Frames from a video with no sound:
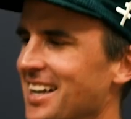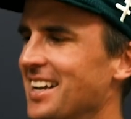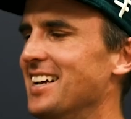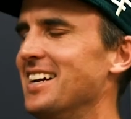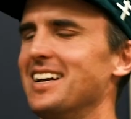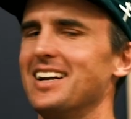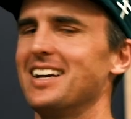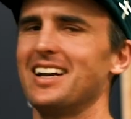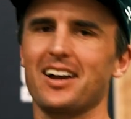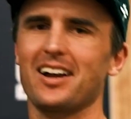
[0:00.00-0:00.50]

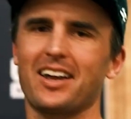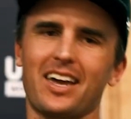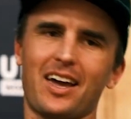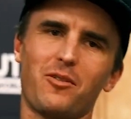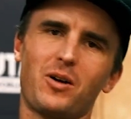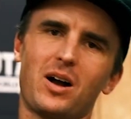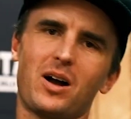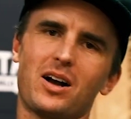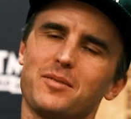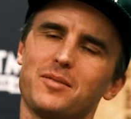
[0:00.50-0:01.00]
Okay,
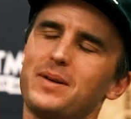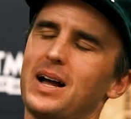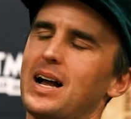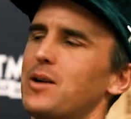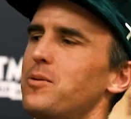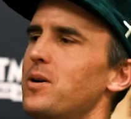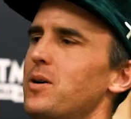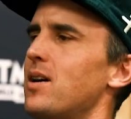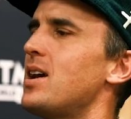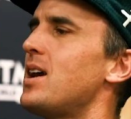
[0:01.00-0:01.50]
welcome back.
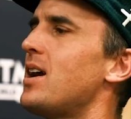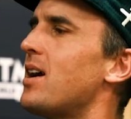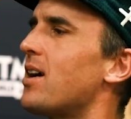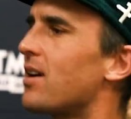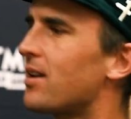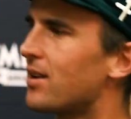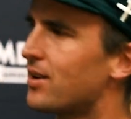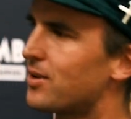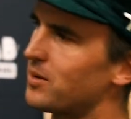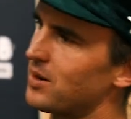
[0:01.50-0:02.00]
We are
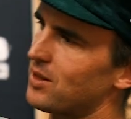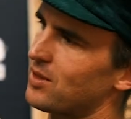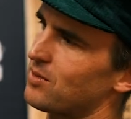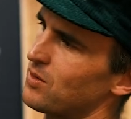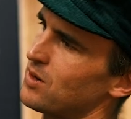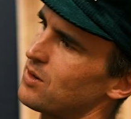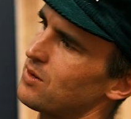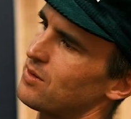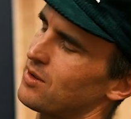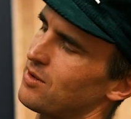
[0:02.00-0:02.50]
here with
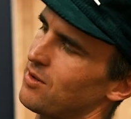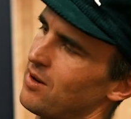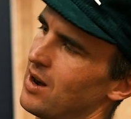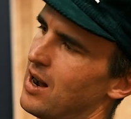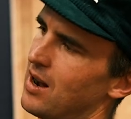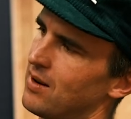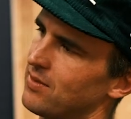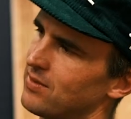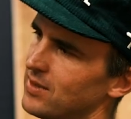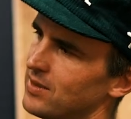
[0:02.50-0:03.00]
Ruth
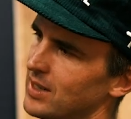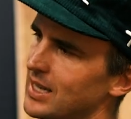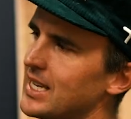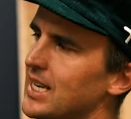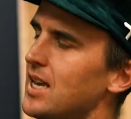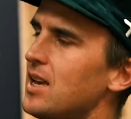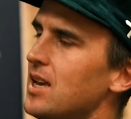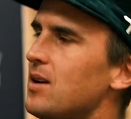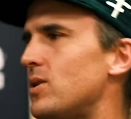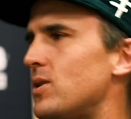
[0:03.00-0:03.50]
Croft, the
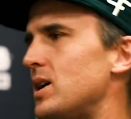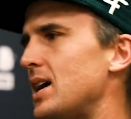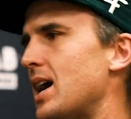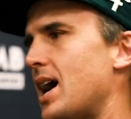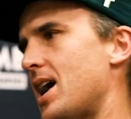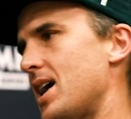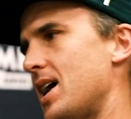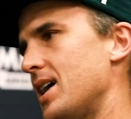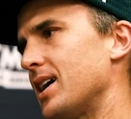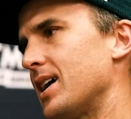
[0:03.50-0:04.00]
Kiwi
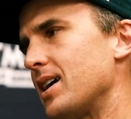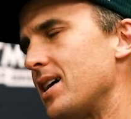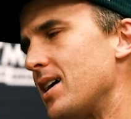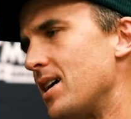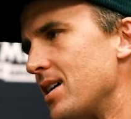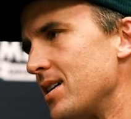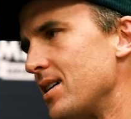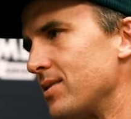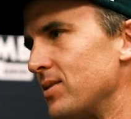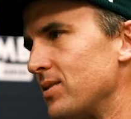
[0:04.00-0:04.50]

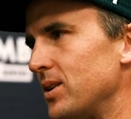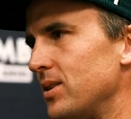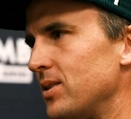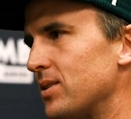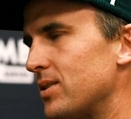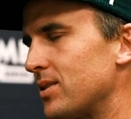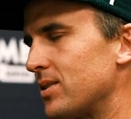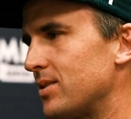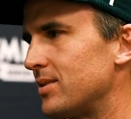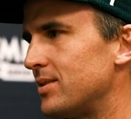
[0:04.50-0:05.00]
icon.
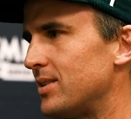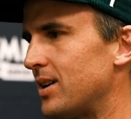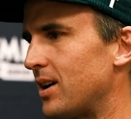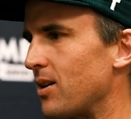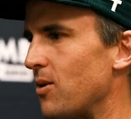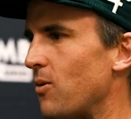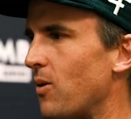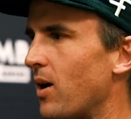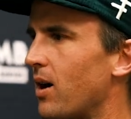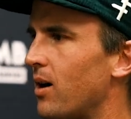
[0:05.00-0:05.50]
Ruth,
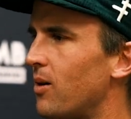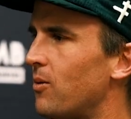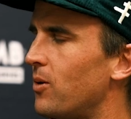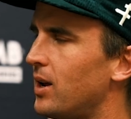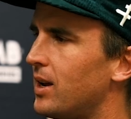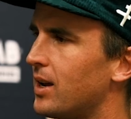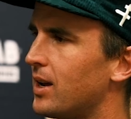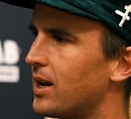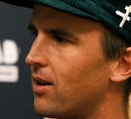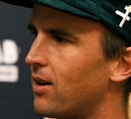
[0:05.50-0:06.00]
Tarawera
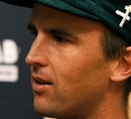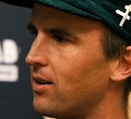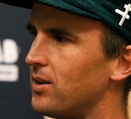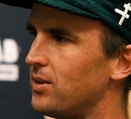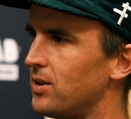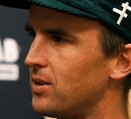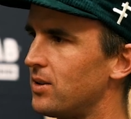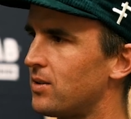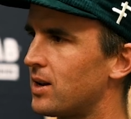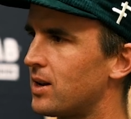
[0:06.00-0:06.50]
week. How are you
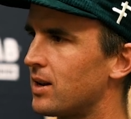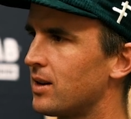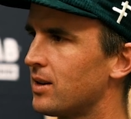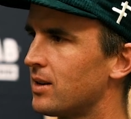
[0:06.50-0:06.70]
doing?